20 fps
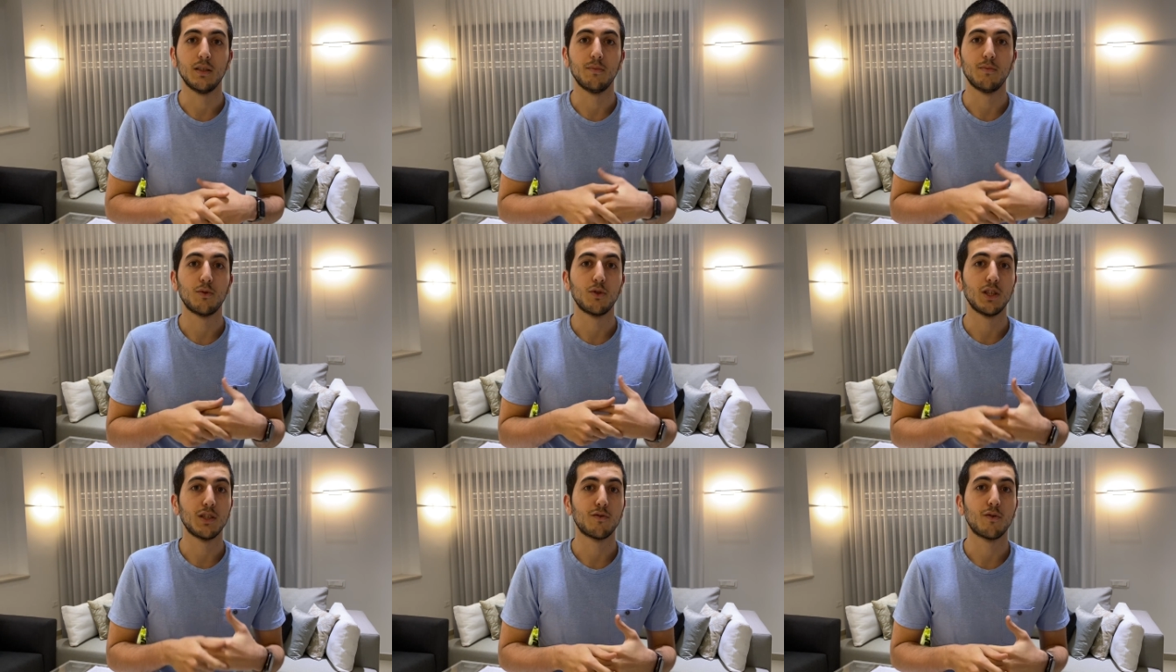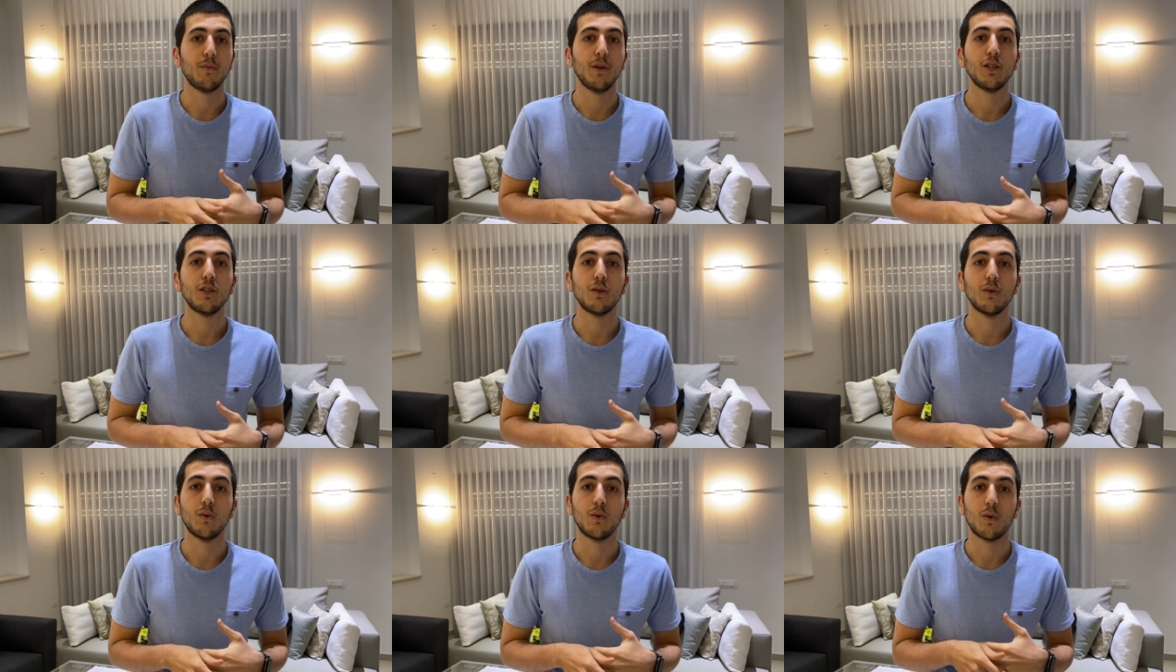
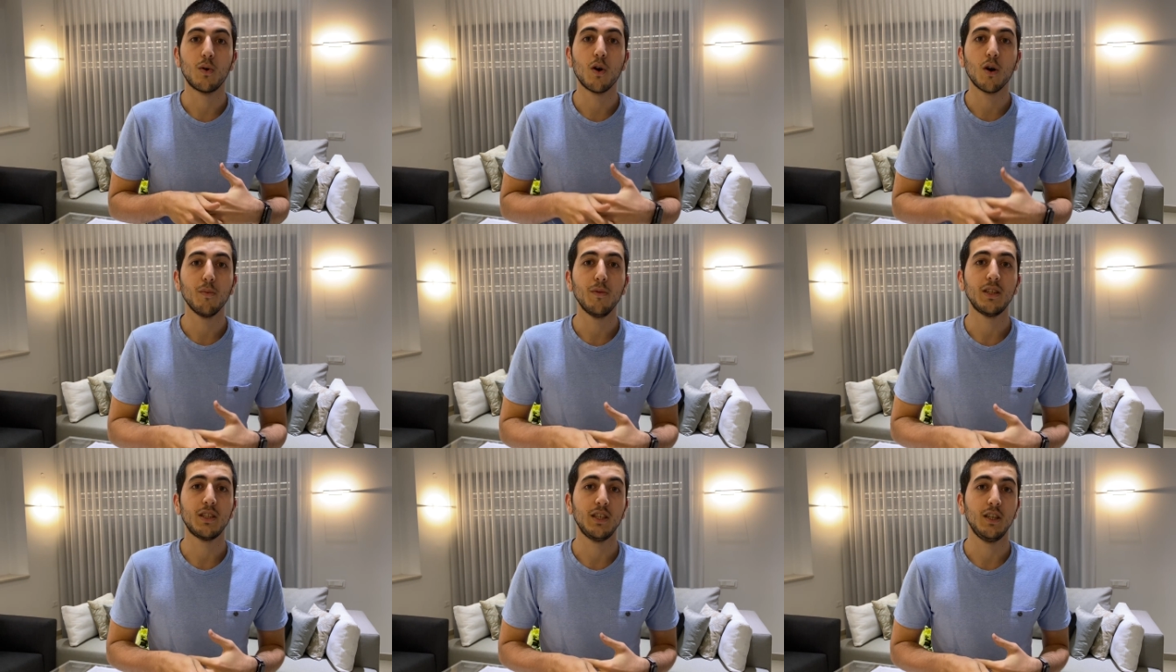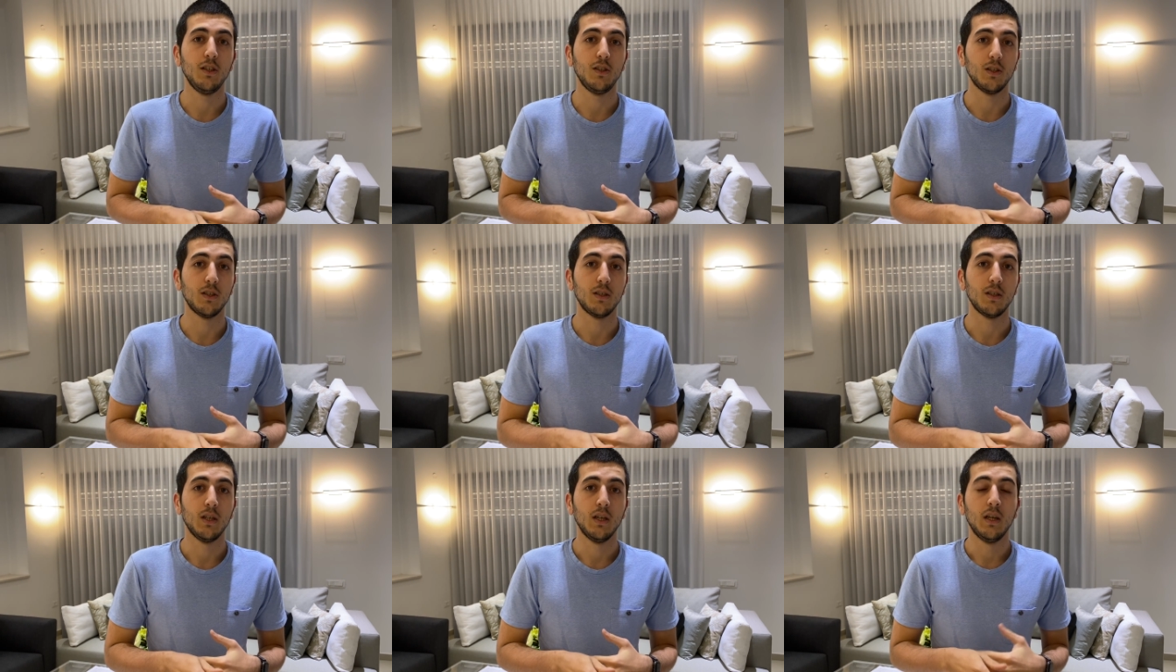transformation or
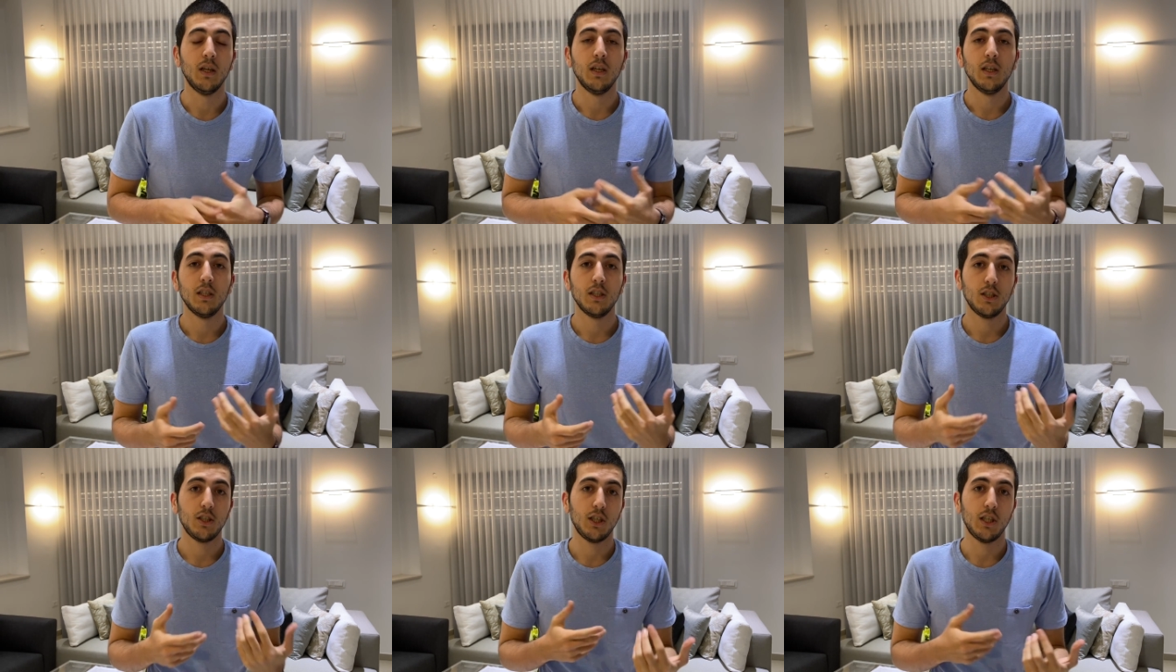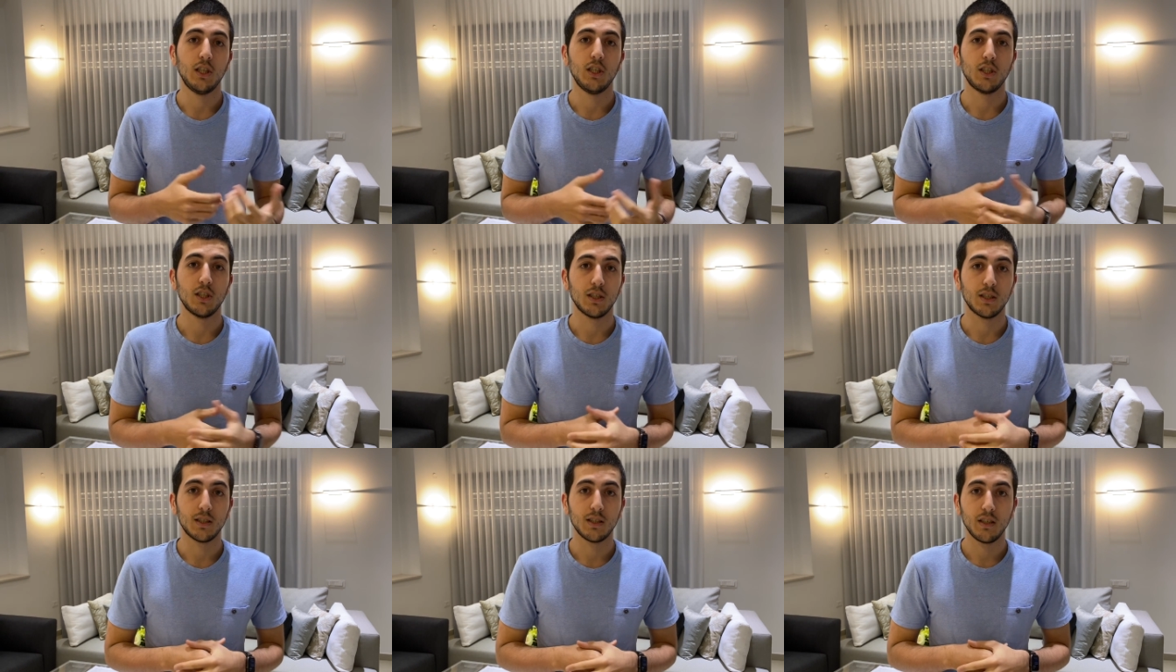augmentation
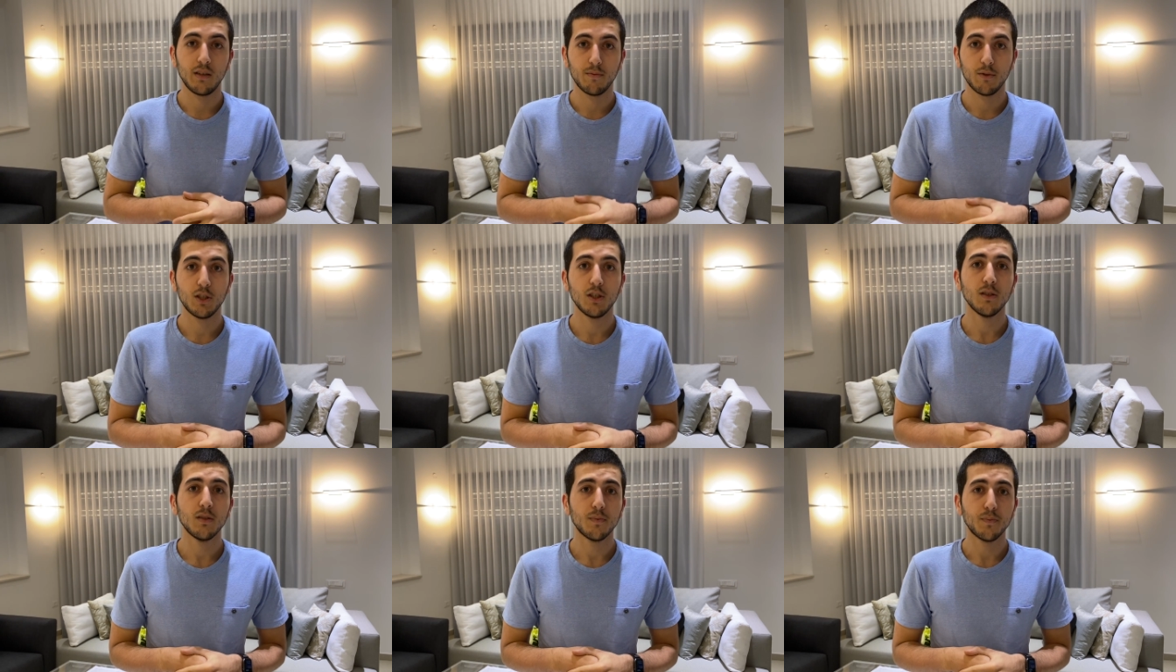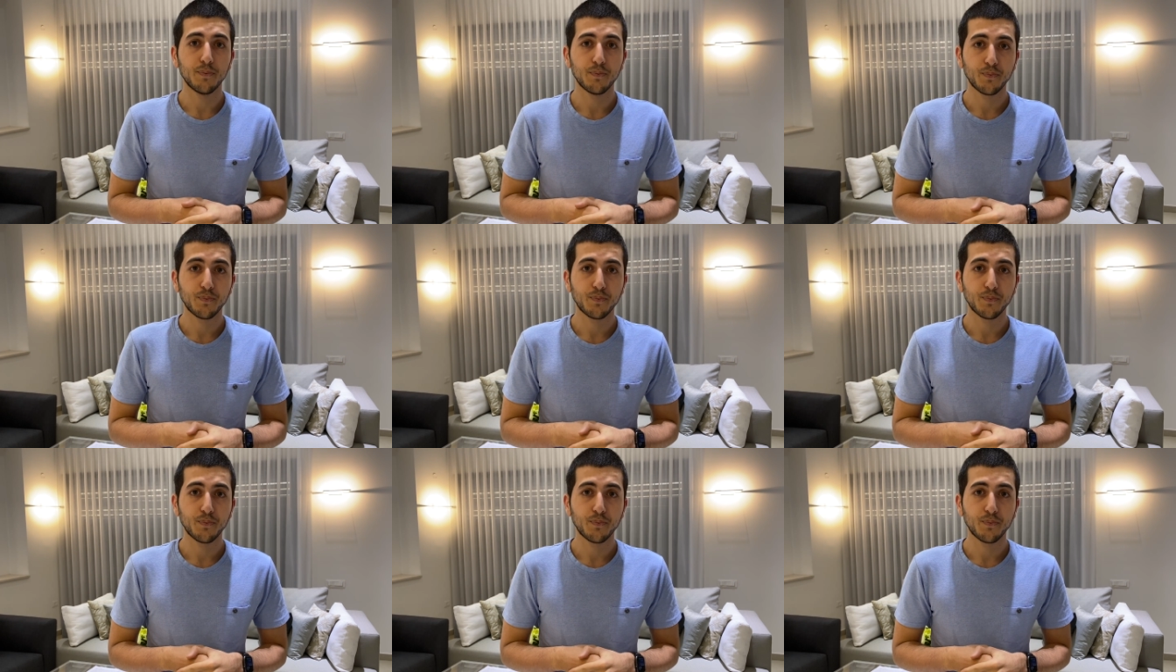changes images.